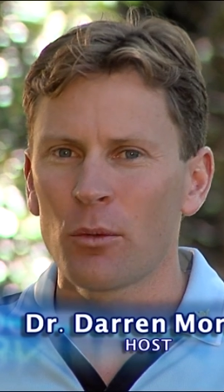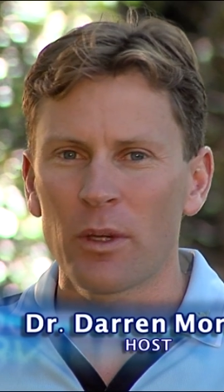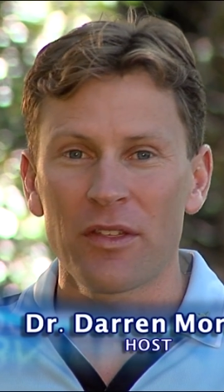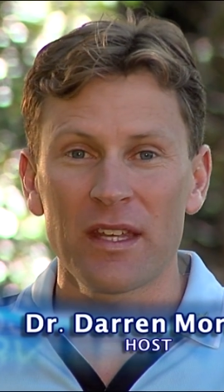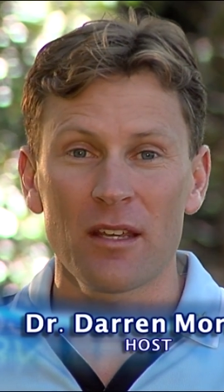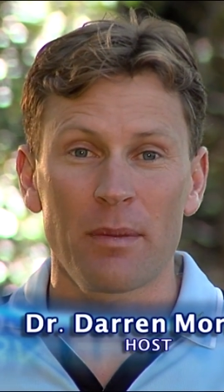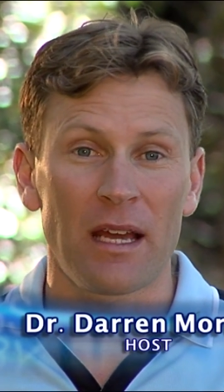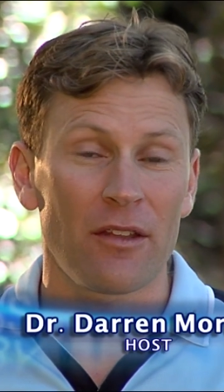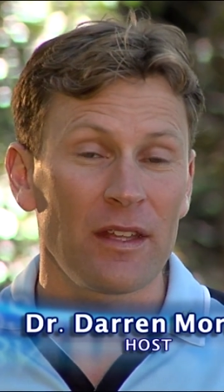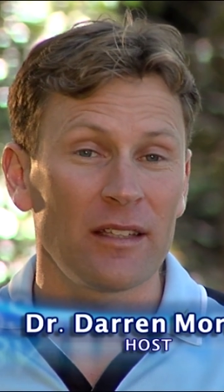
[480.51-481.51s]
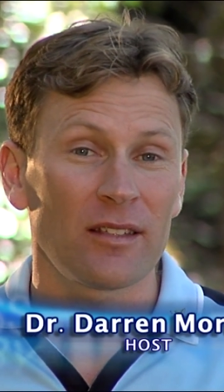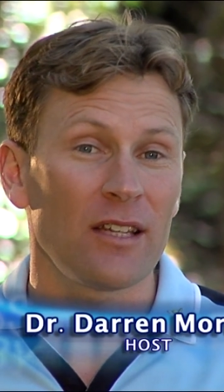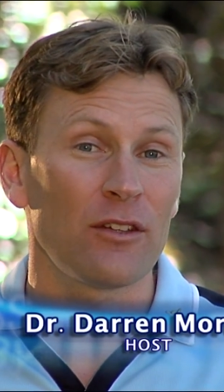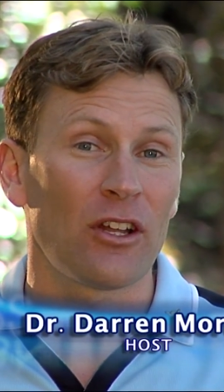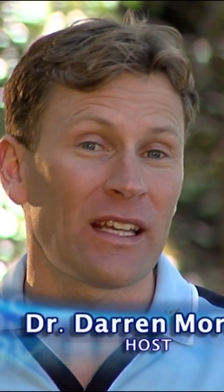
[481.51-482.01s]
we think about things
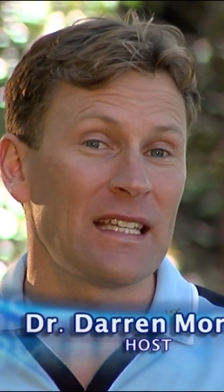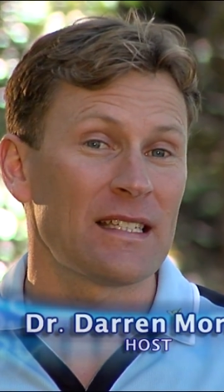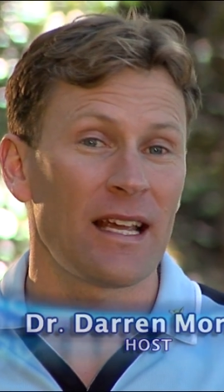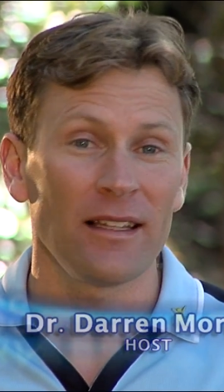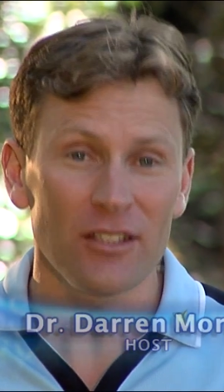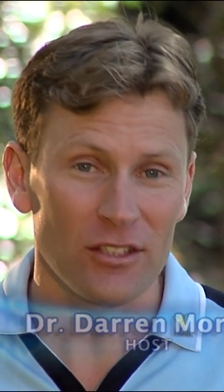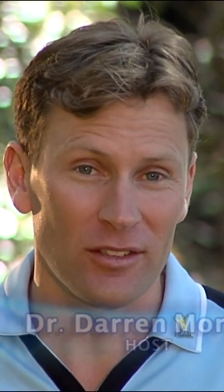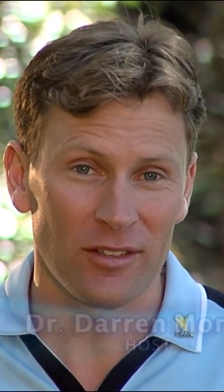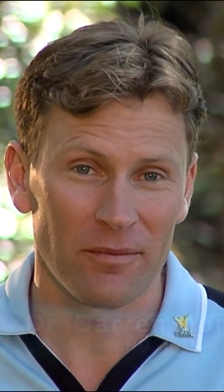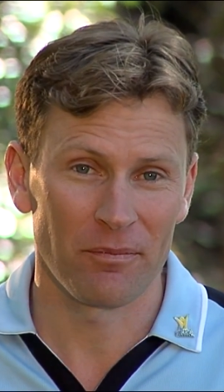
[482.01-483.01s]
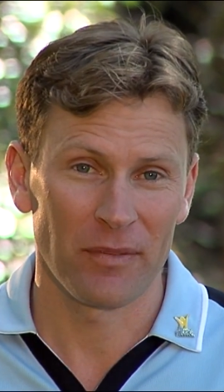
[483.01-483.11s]
even like intelligence.